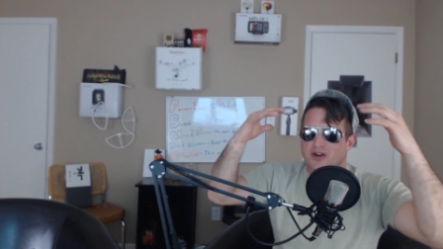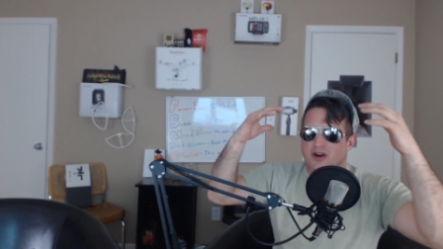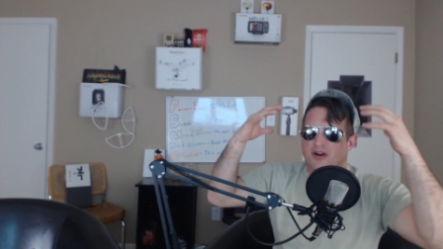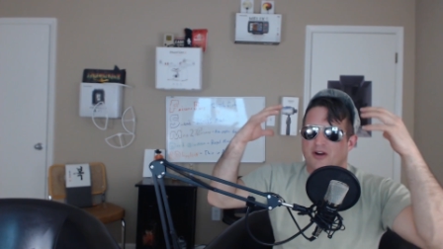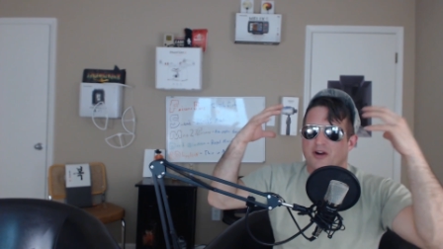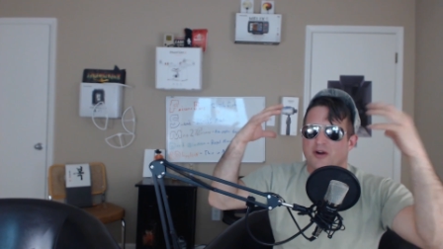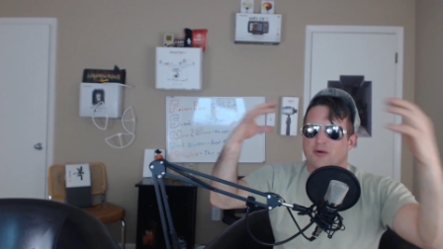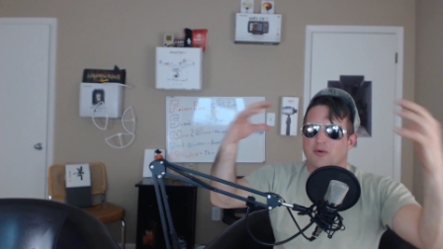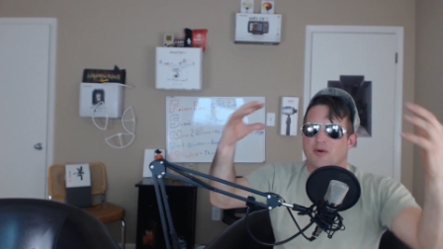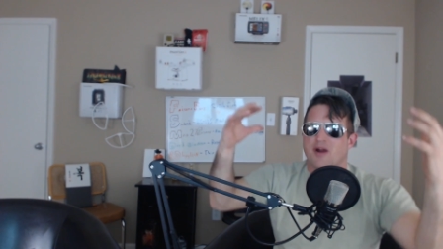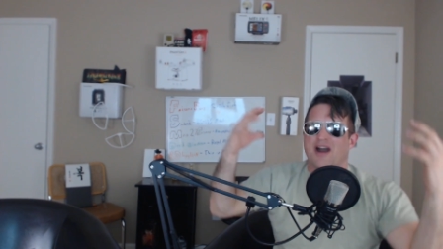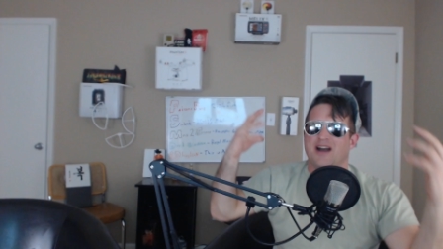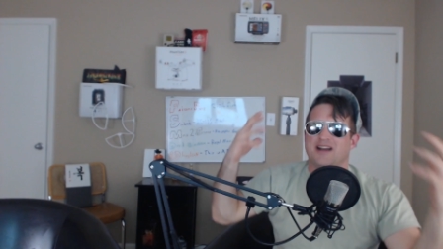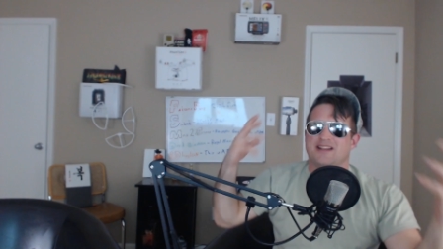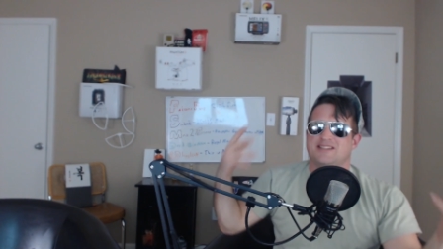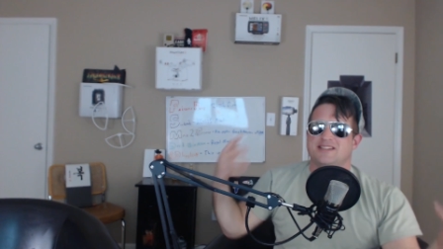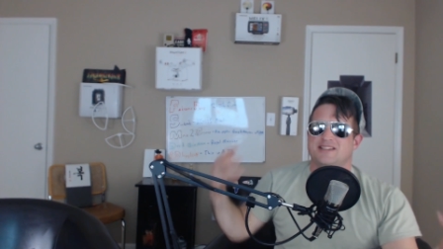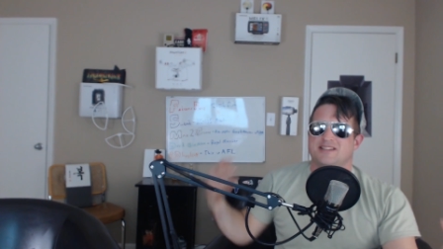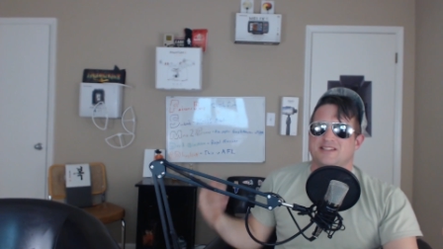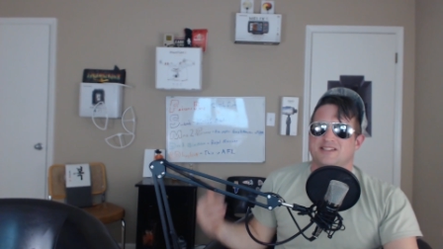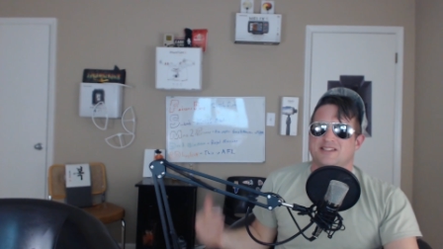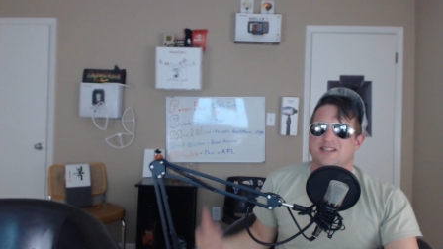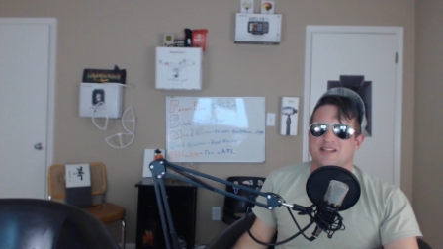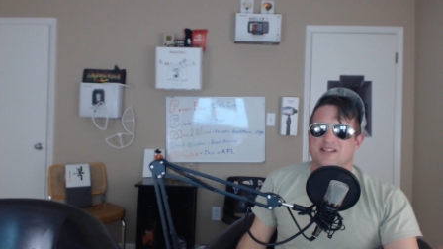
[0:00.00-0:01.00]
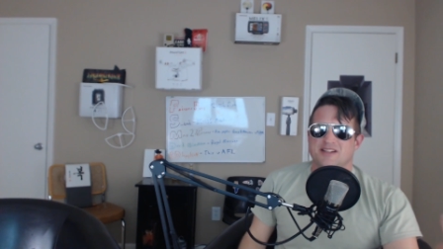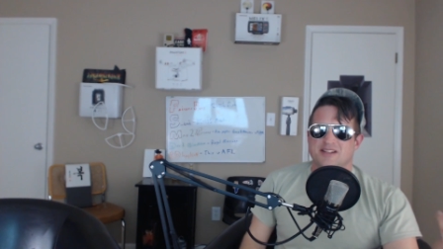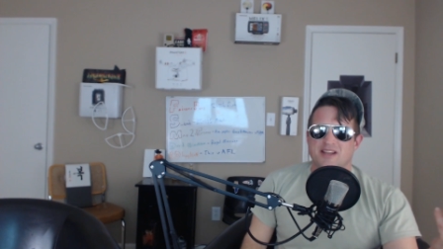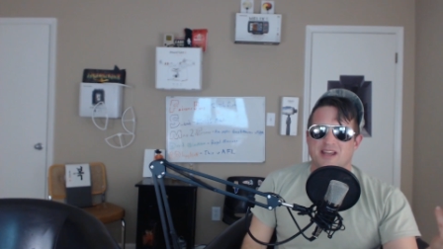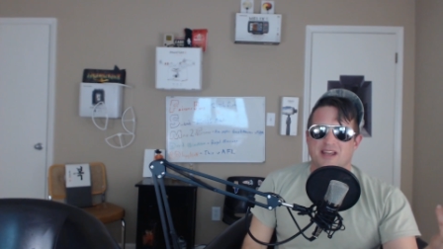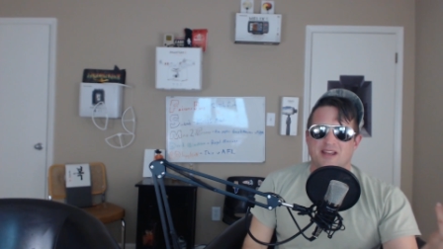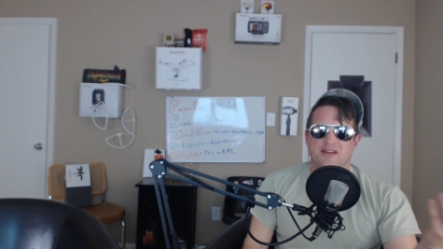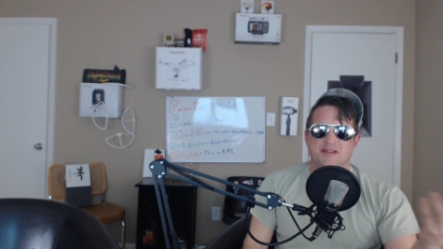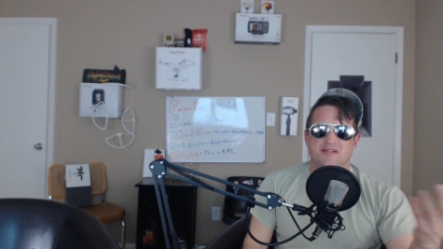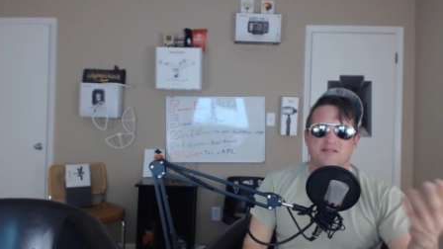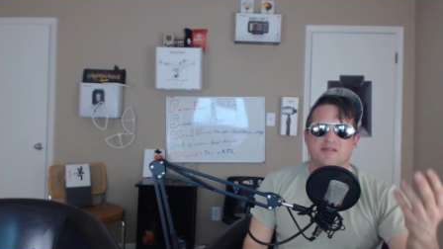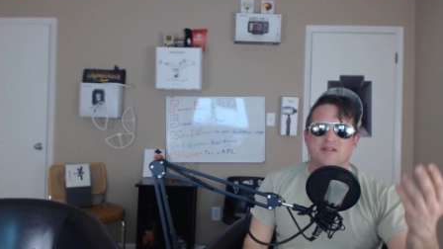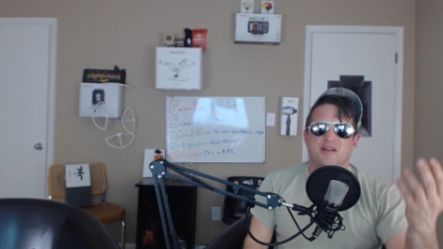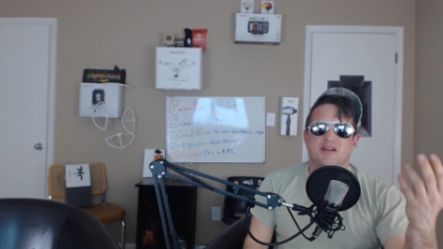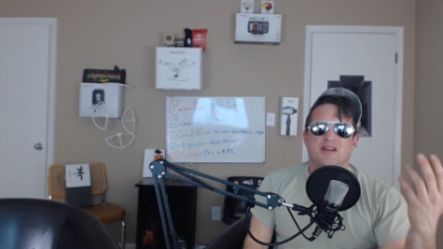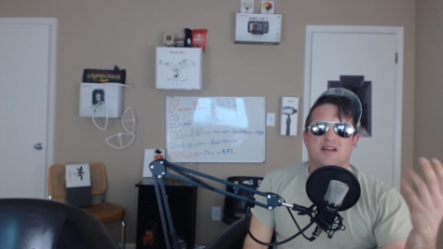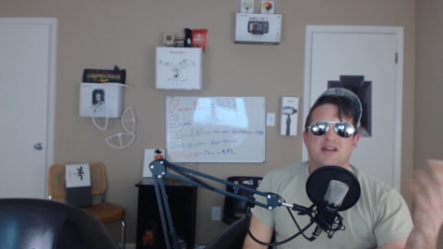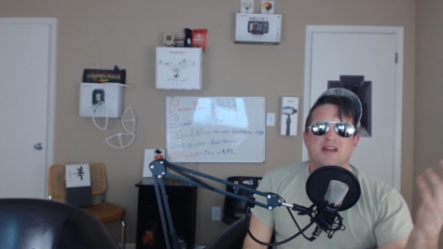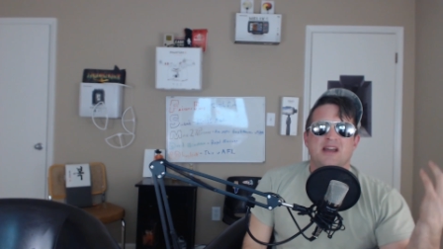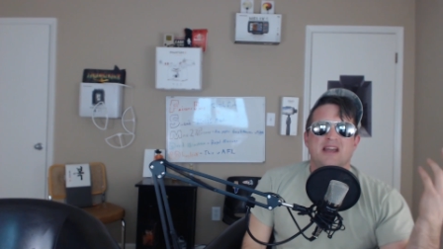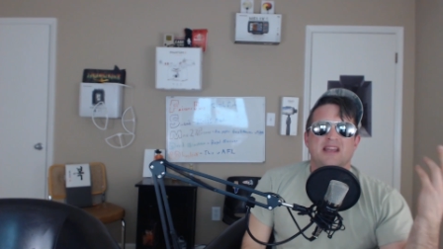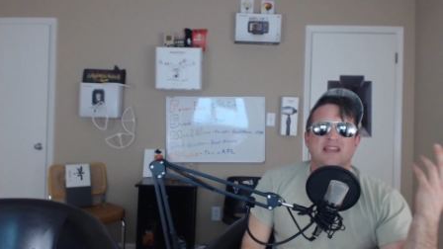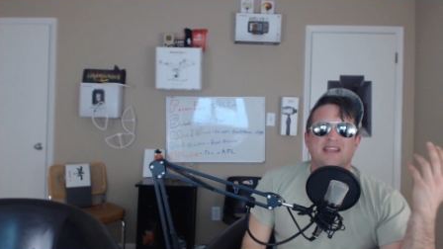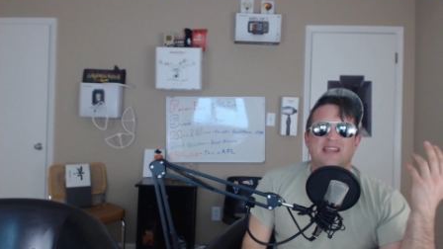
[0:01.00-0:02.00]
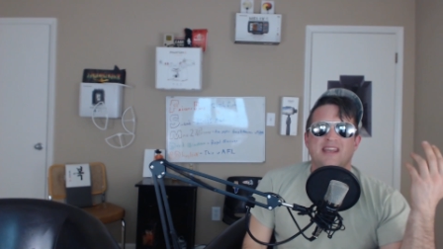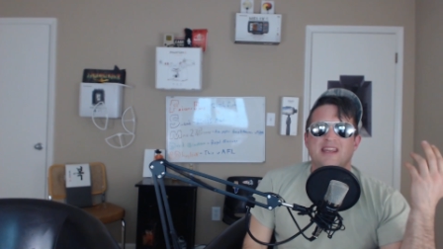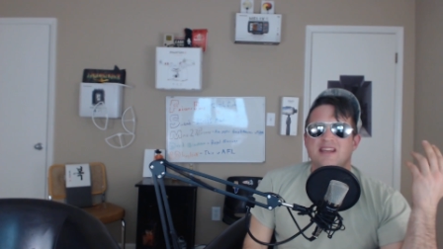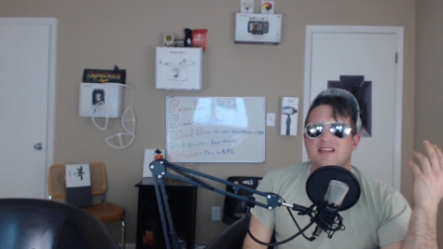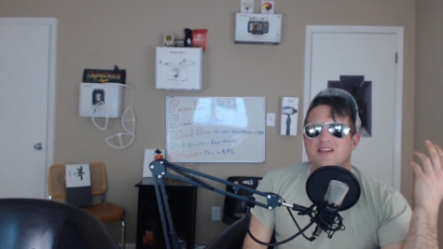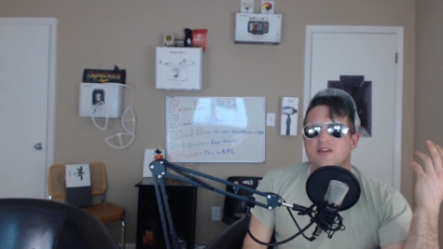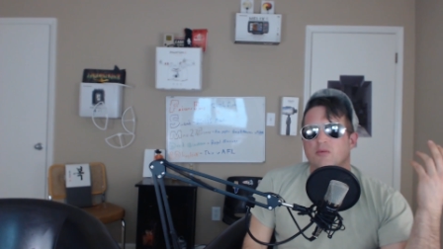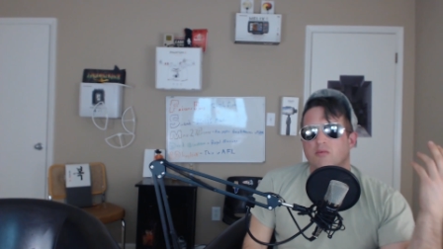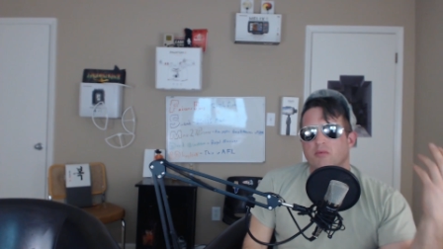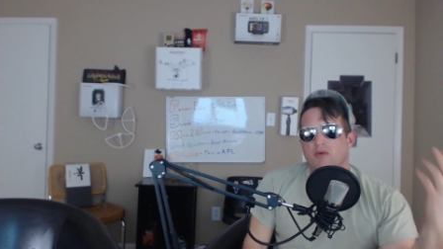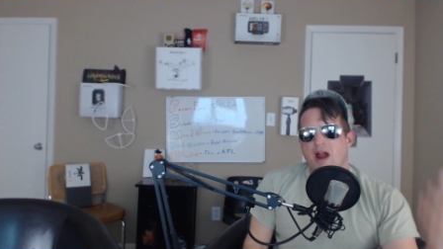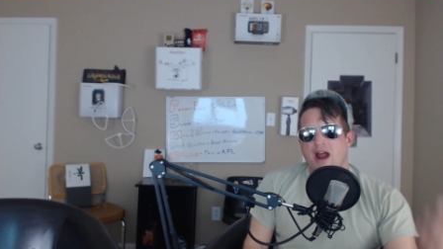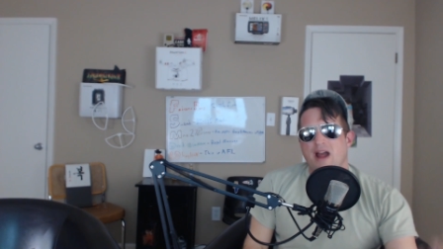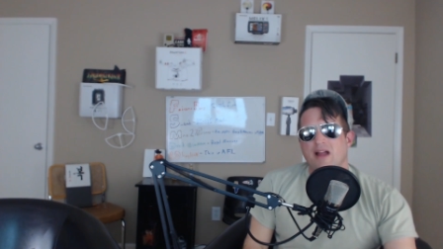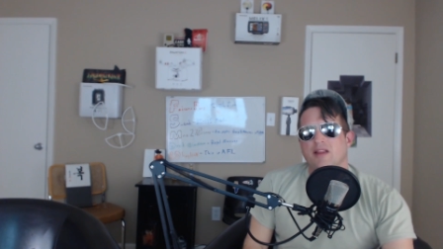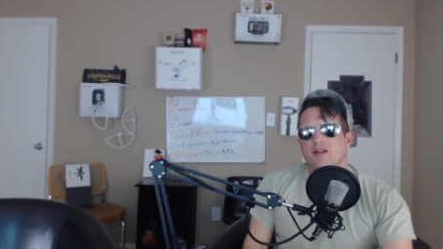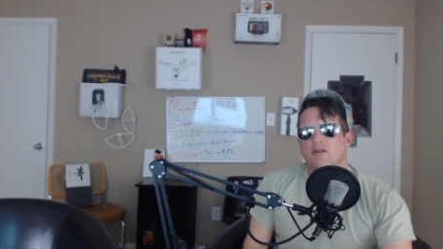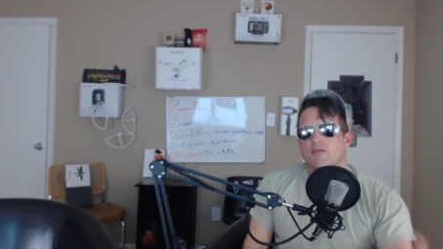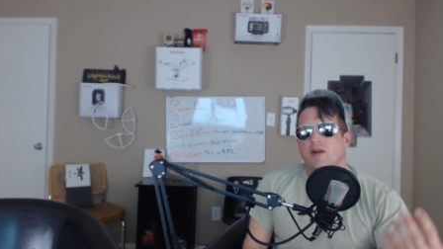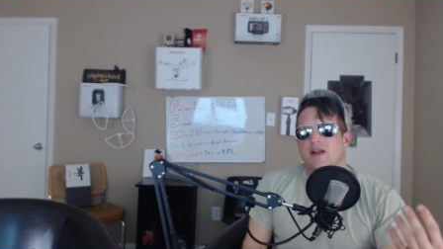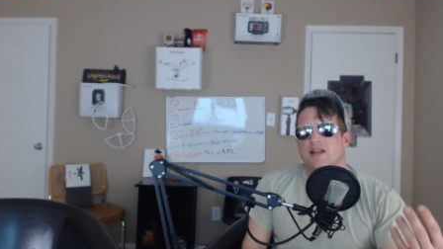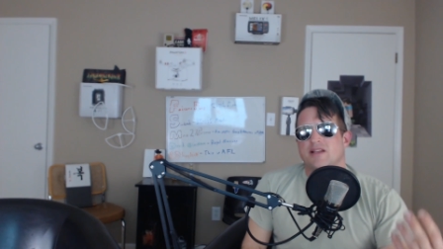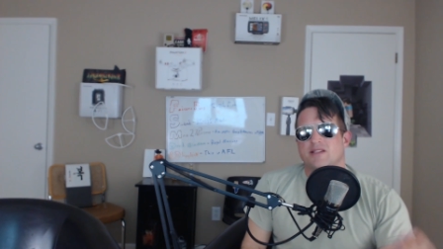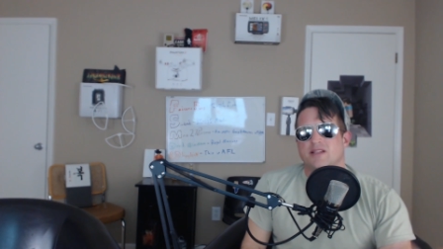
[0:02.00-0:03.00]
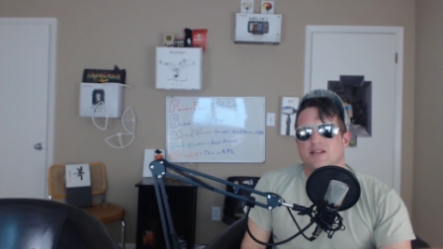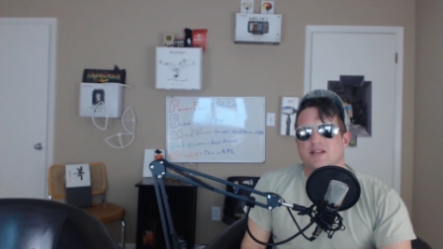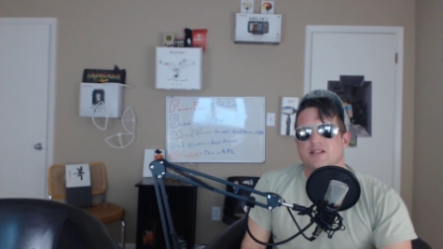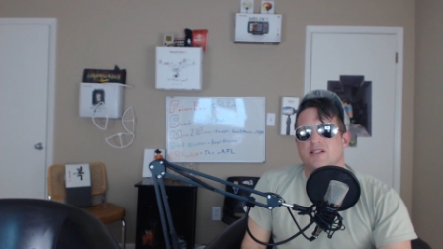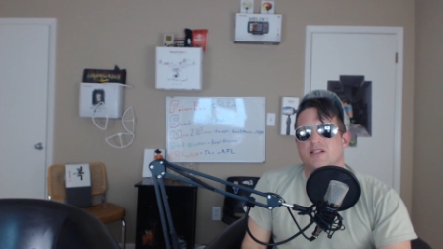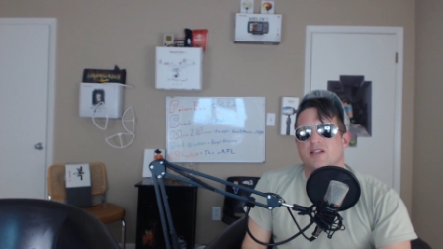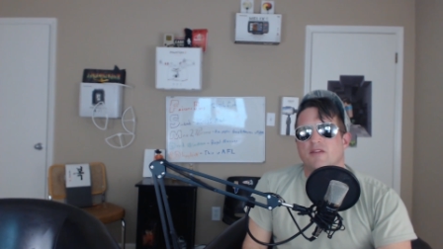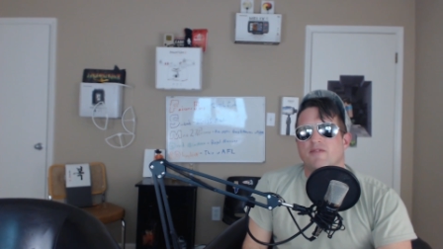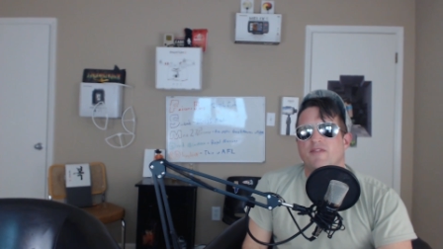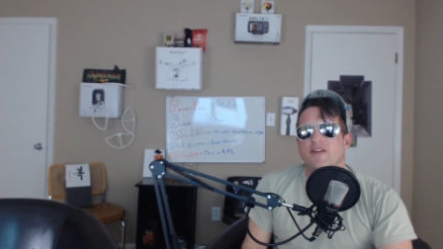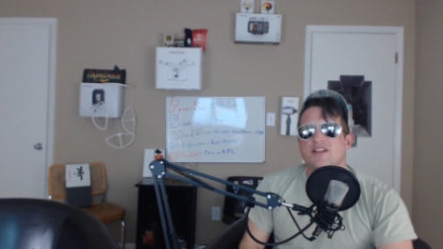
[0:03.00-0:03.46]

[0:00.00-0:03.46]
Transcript: horizons and, and get into rally racing and stuff.